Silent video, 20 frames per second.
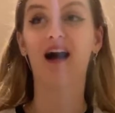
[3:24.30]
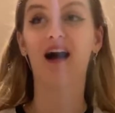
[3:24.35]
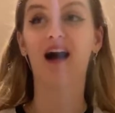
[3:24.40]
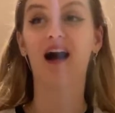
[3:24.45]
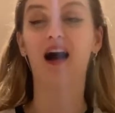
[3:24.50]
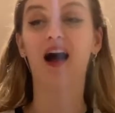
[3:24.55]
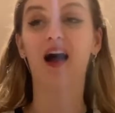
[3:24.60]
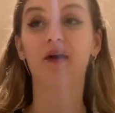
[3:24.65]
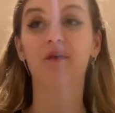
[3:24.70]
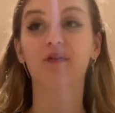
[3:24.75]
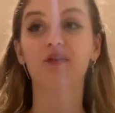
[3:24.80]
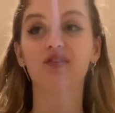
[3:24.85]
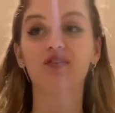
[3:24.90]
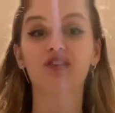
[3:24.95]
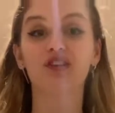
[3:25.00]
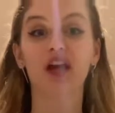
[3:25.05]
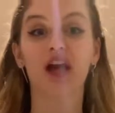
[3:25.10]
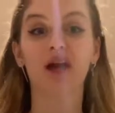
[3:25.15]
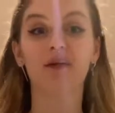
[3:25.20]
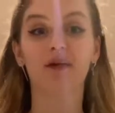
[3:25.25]
I will
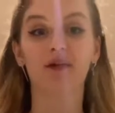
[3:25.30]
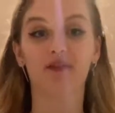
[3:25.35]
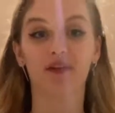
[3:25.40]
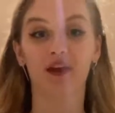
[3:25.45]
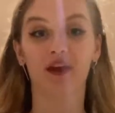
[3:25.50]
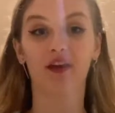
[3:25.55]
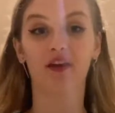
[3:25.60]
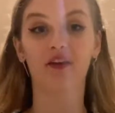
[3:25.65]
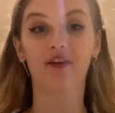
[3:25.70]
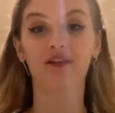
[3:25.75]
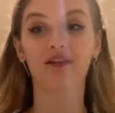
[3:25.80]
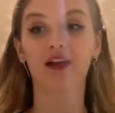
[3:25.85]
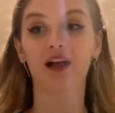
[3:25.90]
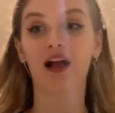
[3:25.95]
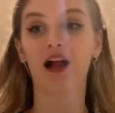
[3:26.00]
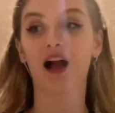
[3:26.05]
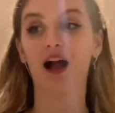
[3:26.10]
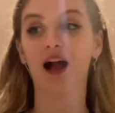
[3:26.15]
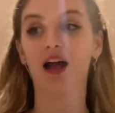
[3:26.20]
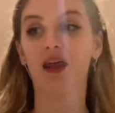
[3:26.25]
share my views
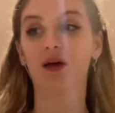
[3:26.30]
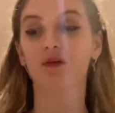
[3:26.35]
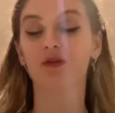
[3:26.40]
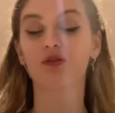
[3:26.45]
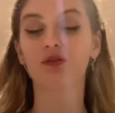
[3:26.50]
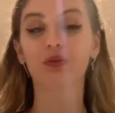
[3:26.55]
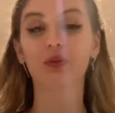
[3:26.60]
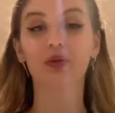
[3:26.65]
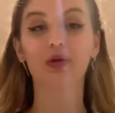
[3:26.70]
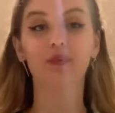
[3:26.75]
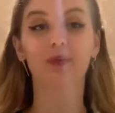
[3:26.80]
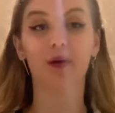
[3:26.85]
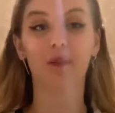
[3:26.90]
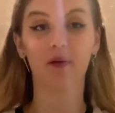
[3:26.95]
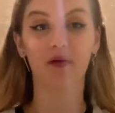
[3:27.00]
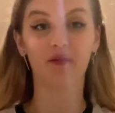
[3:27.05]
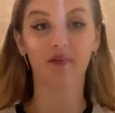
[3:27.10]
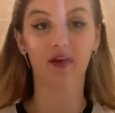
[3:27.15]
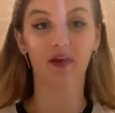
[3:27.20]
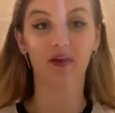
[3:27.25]
and I will talk about
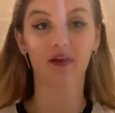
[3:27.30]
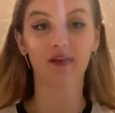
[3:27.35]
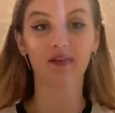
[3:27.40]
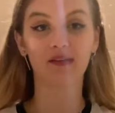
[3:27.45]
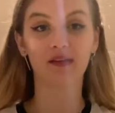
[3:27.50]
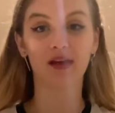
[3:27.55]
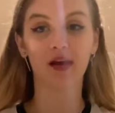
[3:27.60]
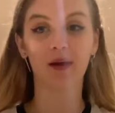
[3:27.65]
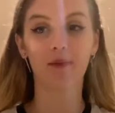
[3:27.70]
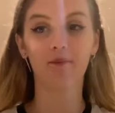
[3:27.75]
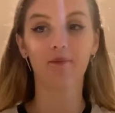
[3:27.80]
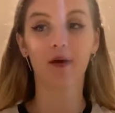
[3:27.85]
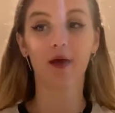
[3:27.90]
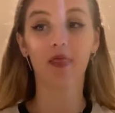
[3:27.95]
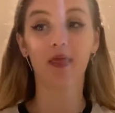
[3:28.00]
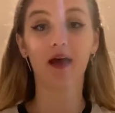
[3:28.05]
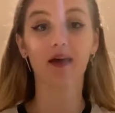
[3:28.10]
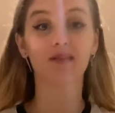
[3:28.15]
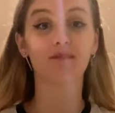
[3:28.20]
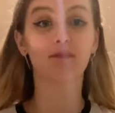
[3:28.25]
my views, but
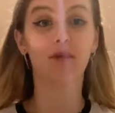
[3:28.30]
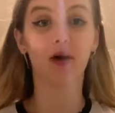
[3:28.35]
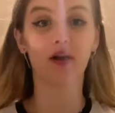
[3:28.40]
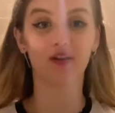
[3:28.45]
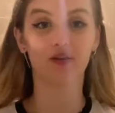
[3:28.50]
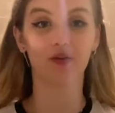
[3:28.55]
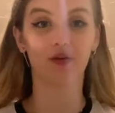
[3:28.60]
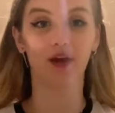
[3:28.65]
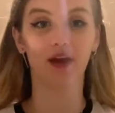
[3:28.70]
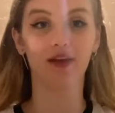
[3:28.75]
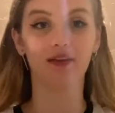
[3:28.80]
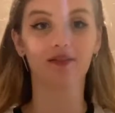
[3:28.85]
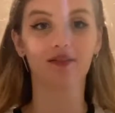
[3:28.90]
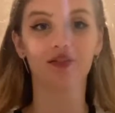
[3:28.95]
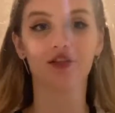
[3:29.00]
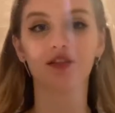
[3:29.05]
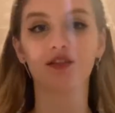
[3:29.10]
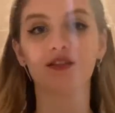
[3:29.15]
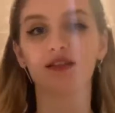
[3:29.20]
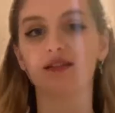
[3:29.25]
that's my choice.
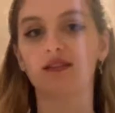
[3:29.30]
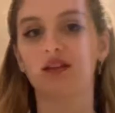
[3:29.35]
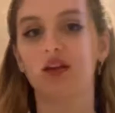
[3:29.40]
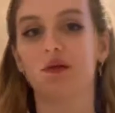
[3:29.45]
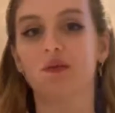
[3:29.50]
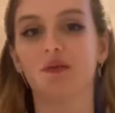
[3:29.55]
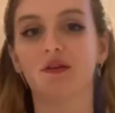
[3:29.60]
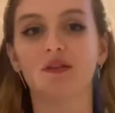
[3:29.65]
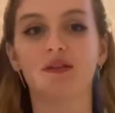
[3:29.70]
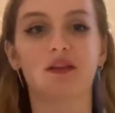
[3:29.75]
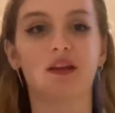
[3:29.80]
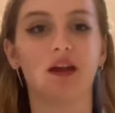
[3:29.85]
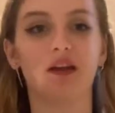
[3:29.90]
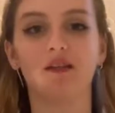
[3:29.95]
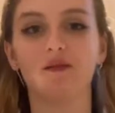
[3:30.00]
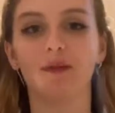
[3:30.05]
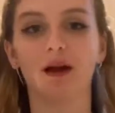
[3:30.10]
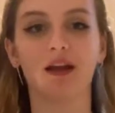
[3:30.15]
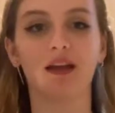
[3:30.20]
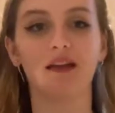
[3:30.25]
Just as you would go
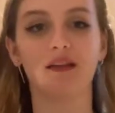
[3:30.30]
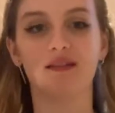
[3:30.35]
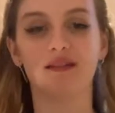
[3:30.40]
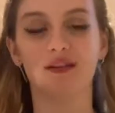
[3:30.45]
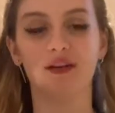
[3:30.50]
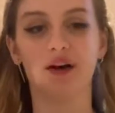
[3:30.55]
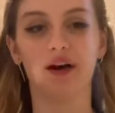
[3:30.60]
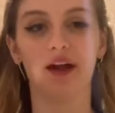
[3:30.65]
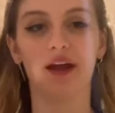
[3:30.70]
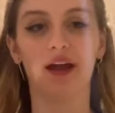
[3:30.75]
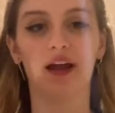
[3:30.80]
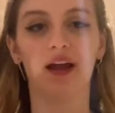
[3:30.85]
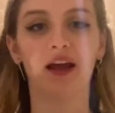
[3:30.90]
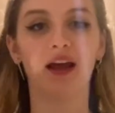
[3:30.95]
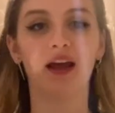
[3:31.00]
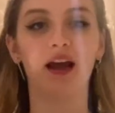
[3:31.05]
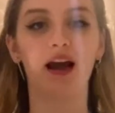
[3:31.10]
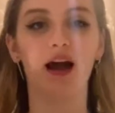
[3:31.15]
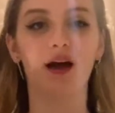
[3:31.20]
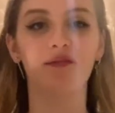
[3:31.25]
to Mackey's tonight
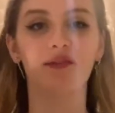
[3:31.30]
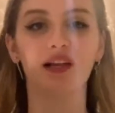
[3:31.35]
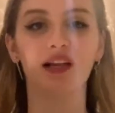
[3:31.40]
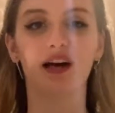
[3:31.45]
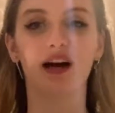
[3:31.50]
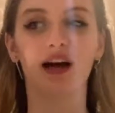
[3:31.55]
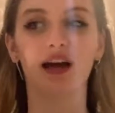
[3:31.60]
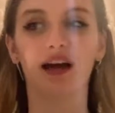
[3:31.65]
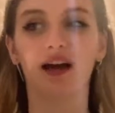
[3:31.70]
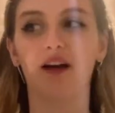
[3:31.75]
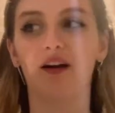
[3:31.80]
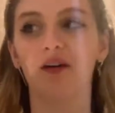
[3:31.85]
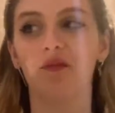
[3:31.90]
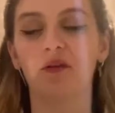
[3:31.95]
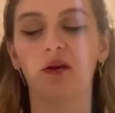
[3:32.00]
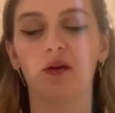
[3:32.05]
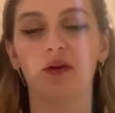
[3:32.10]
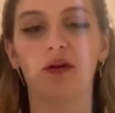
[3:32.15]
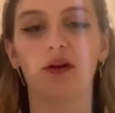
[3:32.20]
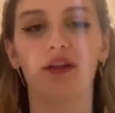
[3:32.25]
and be like, oh
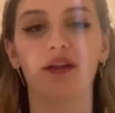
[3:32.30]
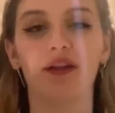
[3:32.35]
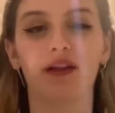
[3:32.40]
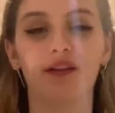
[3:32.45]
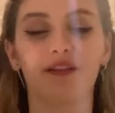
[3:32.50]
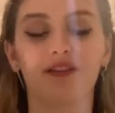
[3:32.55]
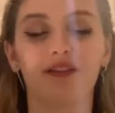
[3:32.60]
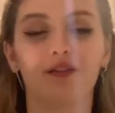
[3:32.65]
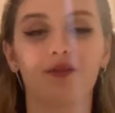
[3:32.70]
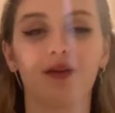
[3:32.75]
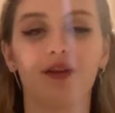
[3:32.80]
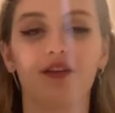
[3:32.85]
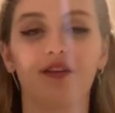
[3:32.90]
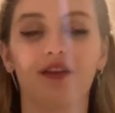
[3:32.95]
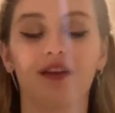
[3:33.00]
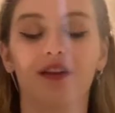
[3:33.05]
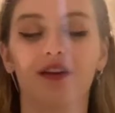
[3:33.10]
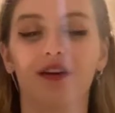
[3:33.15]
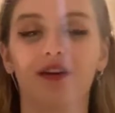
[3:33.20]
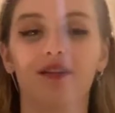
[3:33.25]
my god, I just had 20
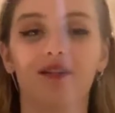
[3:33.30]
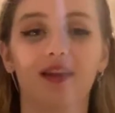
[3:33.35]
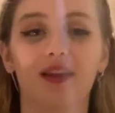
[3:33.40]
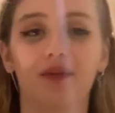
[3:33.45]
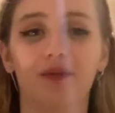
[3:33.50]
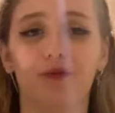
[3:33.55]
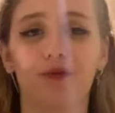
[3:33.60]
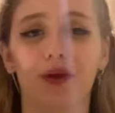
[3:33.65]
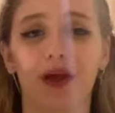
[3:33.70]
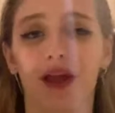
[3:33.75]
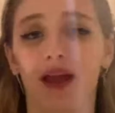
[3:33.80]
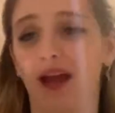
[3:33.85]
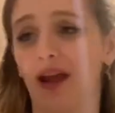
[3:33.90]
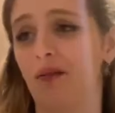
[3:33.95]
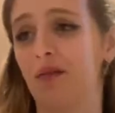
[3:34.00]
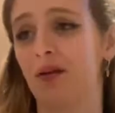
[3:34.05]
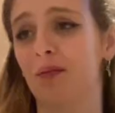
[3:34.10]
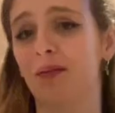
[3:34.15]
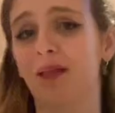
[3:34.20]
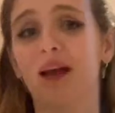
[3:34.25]
chicken nuggets and it's great. And
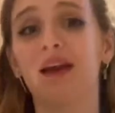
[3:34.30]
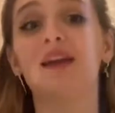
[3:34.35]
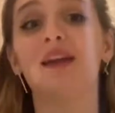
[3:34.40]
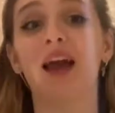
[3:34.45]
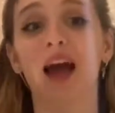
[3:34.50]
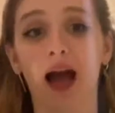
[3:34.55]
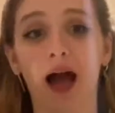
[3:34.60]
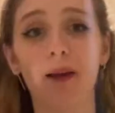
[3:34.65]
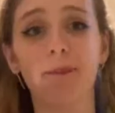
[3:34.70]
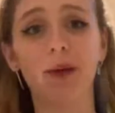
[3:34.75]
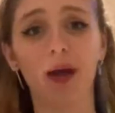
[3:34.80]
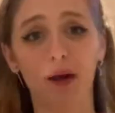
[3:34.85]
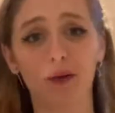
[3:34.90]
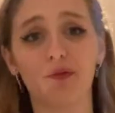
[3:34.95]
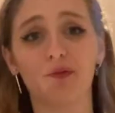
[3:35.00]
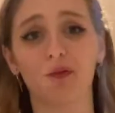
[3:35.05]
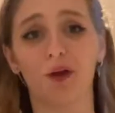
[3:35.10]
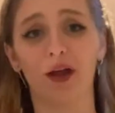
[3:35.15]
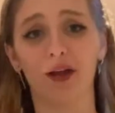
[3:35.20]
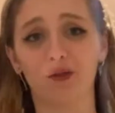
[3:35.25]
I'm going to be like, yeah, I bet it
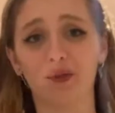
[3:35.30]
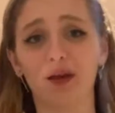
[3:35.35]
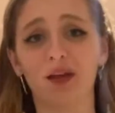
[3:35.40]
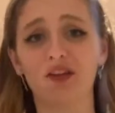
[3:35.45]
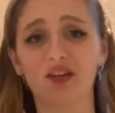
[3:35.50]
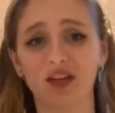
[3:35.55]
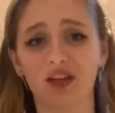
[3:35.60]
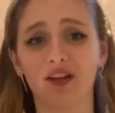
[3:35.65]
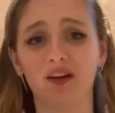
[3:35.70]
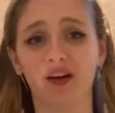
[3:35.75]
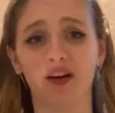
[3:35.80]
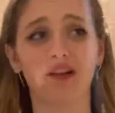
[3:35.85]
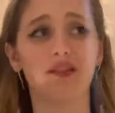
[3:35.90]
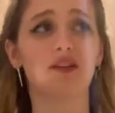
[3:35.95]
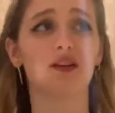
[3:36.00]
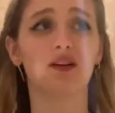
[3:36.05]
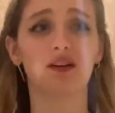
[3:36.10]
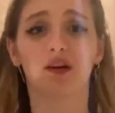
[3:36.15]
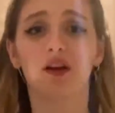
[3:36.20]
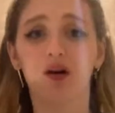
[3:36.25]
was great. 20 chicken nuggets,
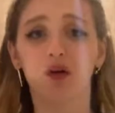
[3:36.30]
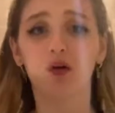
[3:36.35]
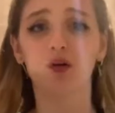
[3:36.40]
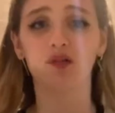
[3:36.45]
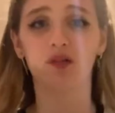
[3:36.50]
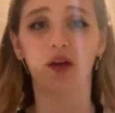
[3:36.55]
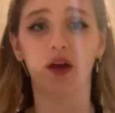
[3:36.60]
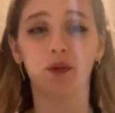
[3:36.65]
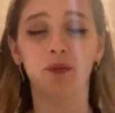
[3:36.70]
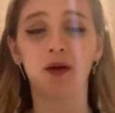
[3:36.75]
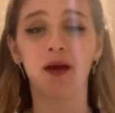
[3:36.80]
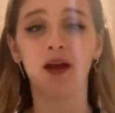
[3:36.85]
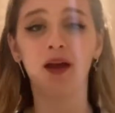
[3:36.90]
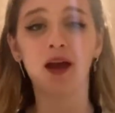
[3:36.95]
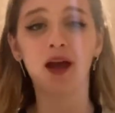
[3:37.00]
awesome.